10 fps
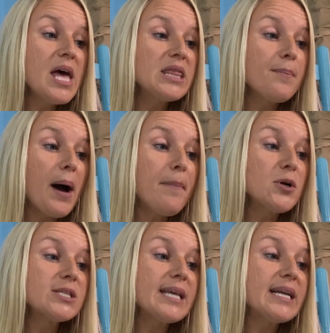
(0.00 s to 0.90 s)
The
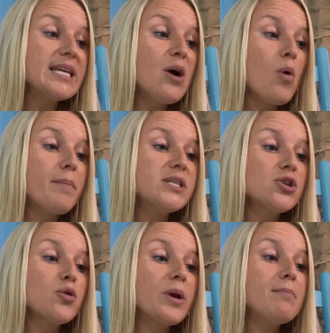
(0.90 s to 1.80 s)
Poppers sat down while
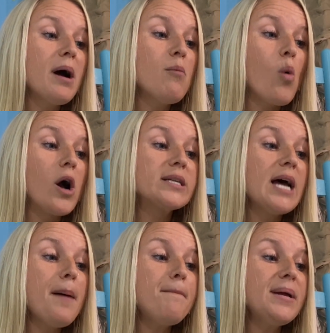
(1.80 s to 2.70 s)
Mr. Greenbaum walked
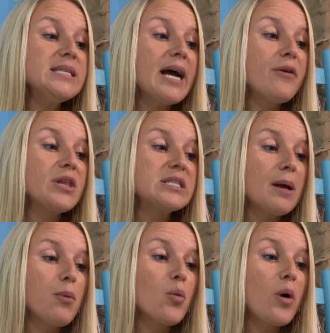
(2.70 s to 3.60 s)
up and down the
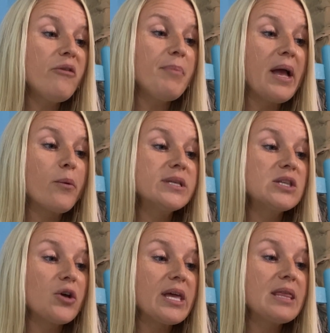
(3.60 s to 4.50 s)
double row of penguins
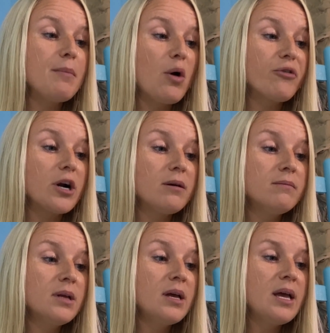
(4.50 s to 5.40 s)
looking them over.
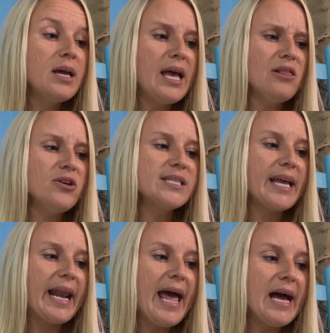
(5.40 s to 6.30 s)
"It looks
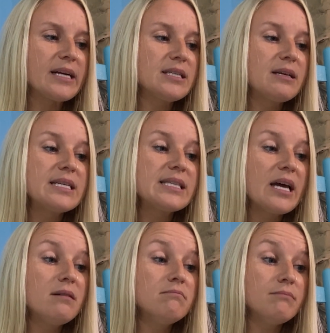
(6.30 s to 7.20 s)
like an act," he
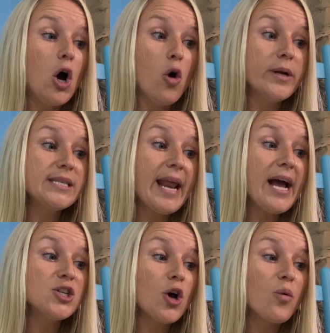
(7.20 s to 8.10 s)
said. "Oh, it's an
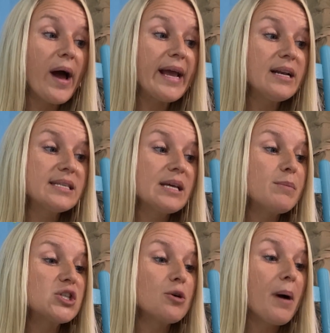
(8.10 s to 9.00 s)
act, all right," said
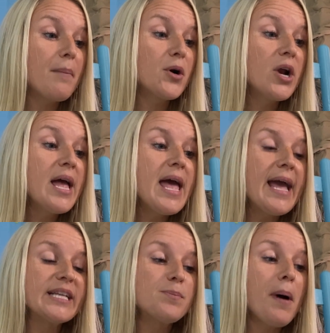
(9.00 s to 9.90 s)
Mr. Popper.
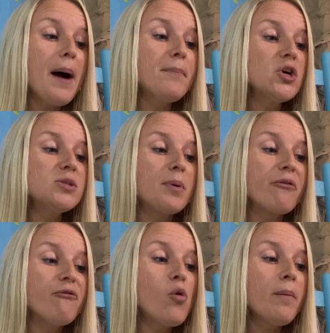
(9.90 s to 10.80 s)
"It's Poppers
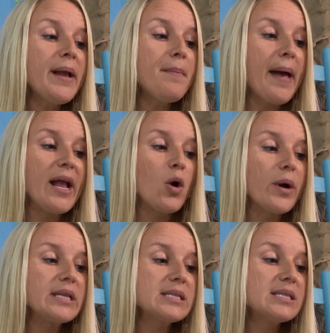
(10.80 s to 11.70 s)
performing
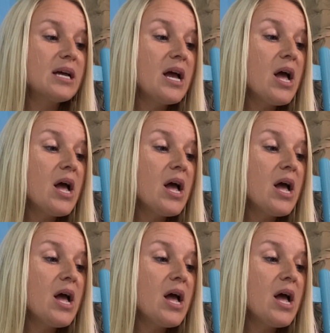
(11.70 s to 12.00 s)
penguins.